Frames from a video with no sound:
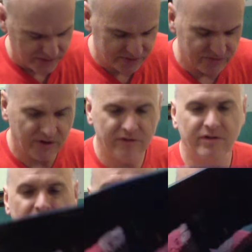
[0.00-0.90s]
it's very,
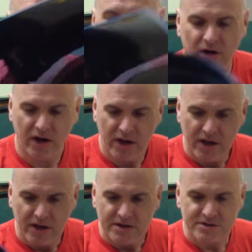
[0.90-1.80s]
very strong.
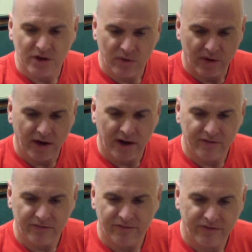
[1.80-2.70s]
So
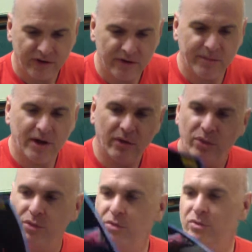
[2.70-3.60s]
I've failed about
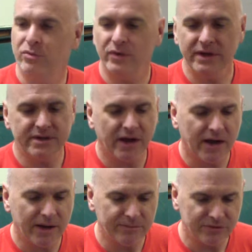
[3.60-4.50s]
3
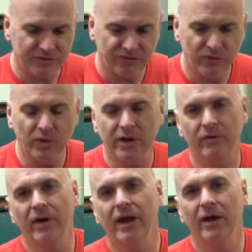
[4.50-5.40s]
times just fooling
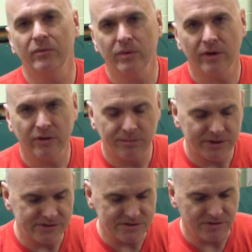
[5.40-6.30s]
around with other
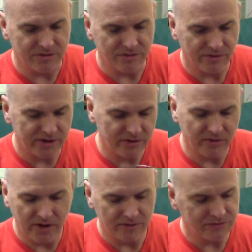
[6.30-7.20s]
pieces of the
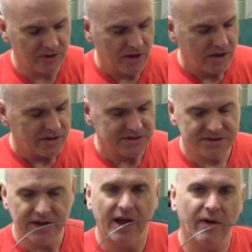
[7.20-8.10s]
radiographs to
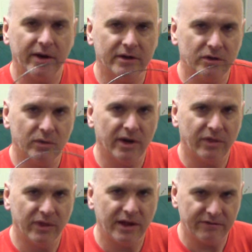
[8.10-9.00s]
see how I could do it. I
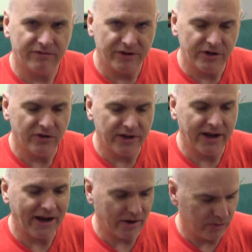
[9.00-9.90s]
think I figured
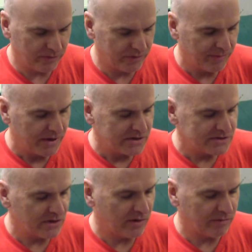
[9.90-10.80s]
it out.
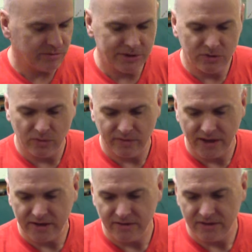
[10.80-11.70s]
So to be doing
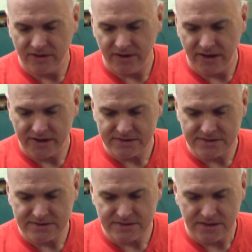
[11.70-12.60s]
that in the
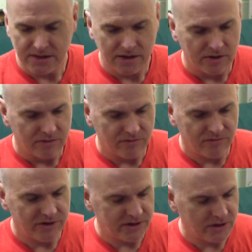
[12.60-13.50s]
next
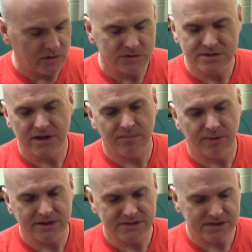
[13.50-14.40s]
video, step
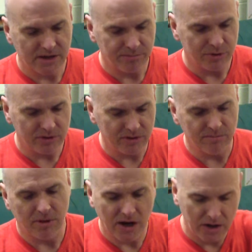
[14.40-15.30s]
by step, putting the
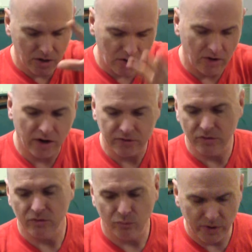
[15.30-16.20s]
Mylar onto
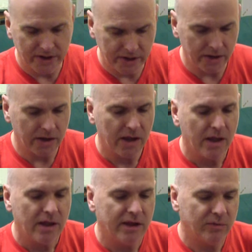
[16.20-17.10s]
the ring
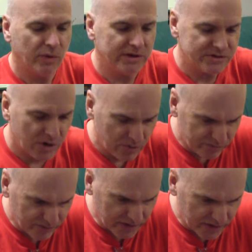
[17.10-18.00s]
in what is
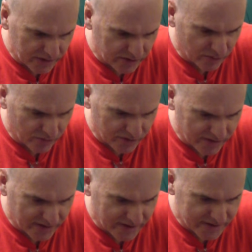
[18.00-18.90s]
hopefully an
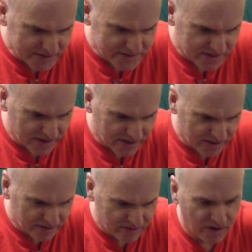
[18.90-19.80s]
organized
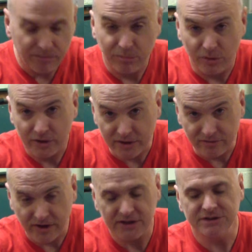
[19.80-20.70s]
and not bulky
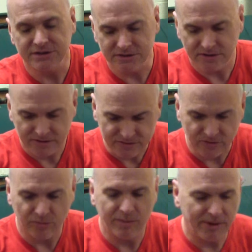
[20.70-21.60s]
fashion, so
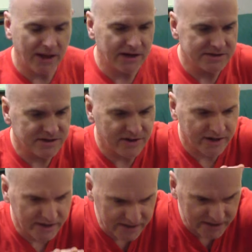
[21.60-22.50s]
it'll be balanced and I
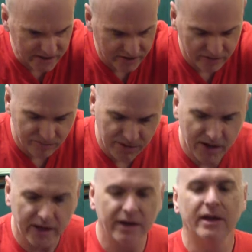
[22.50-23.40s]
can get it onto the
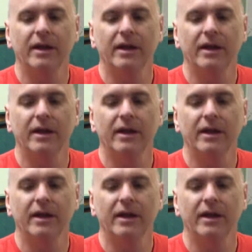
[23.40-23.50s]
pot,